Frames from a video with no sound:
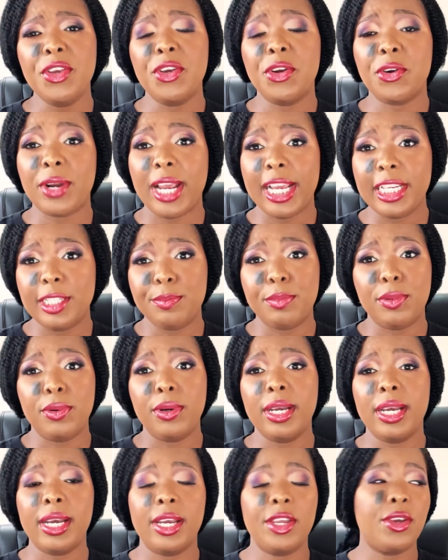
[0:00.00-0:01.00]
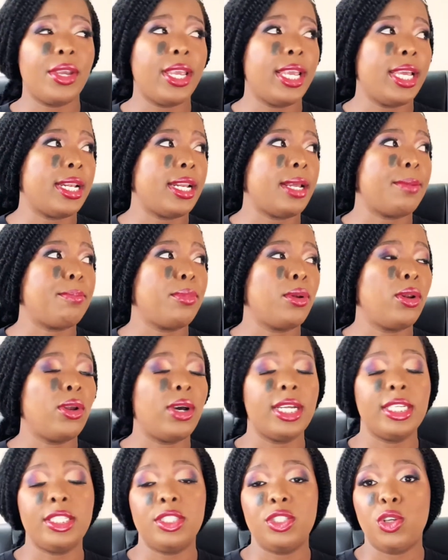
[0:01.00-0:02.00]
reg book, you can
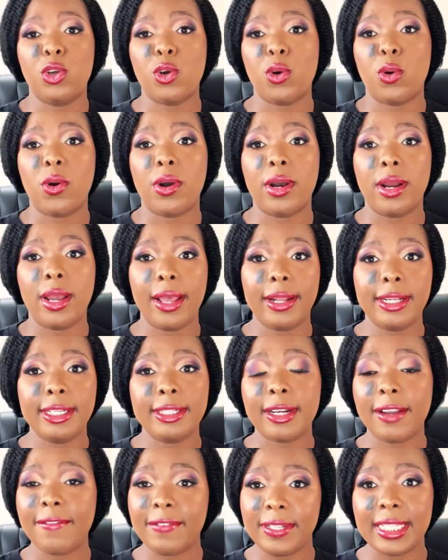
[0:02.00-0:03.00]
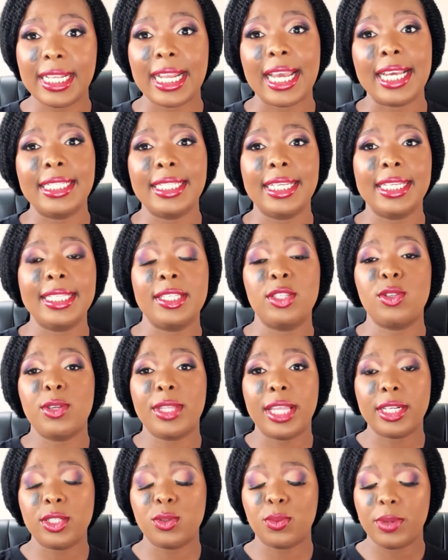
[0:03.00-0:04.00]
upload your driver's license, so
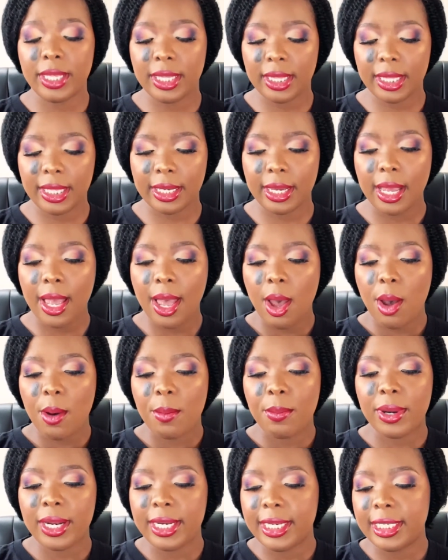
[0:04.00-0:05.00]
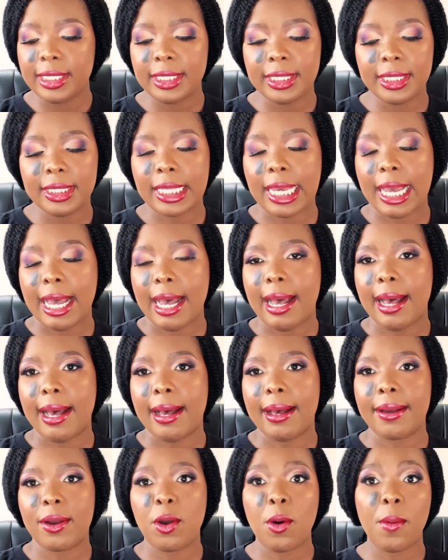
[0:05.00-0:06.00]
that when the police
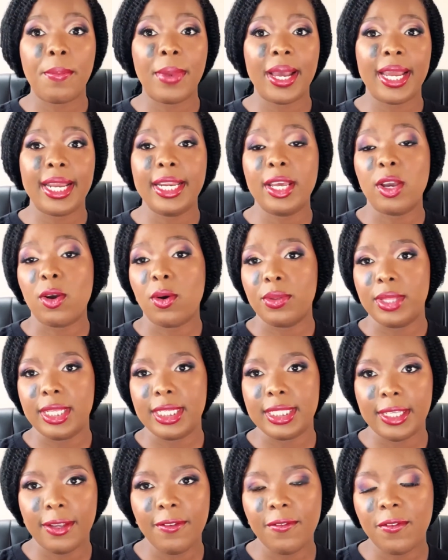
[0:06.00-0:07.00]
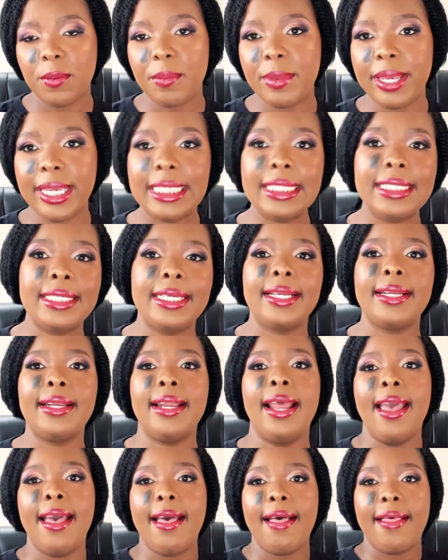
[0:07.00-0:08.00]
are compiling all this information,
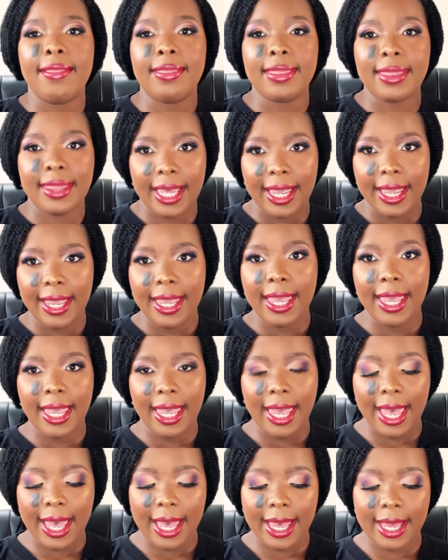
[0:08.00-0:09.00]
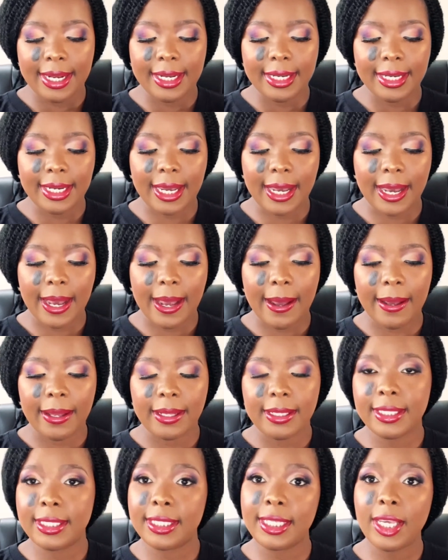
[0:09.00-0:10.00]
they can
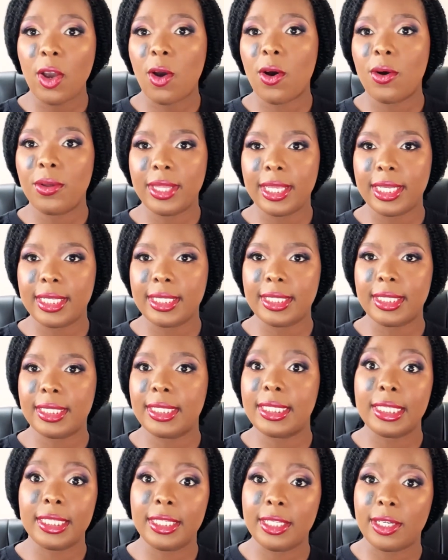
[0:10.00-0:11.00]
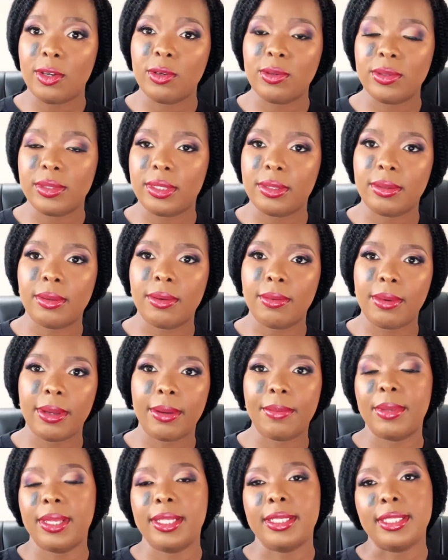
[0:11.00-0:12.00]
see all these details
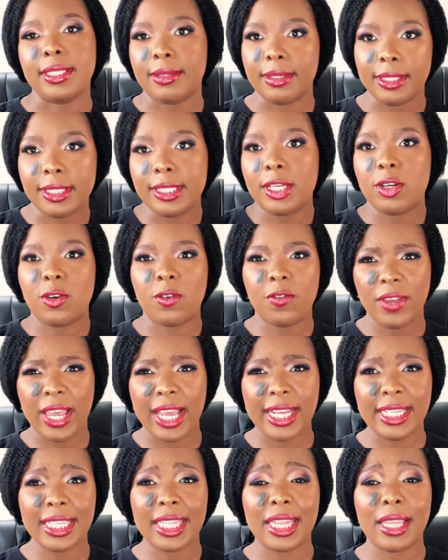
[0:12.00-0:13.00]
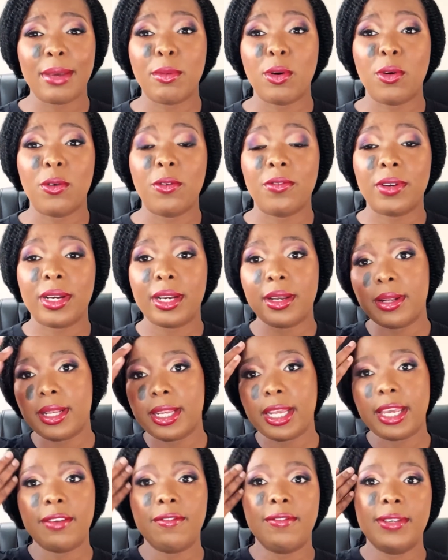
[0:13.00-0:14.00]
instead of handing them over
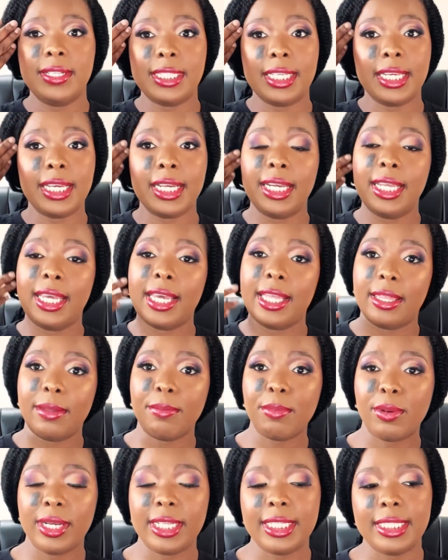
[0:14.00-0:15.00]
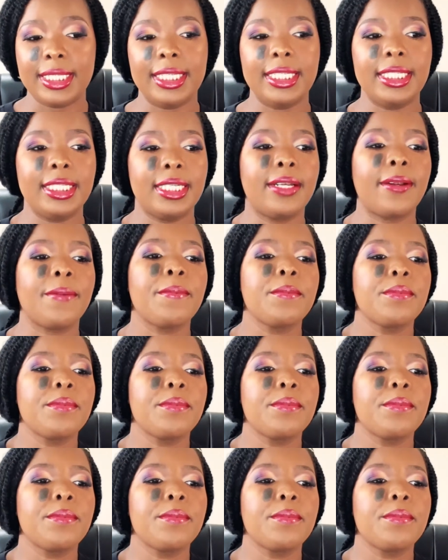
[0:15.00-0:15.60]
like physically at the police station.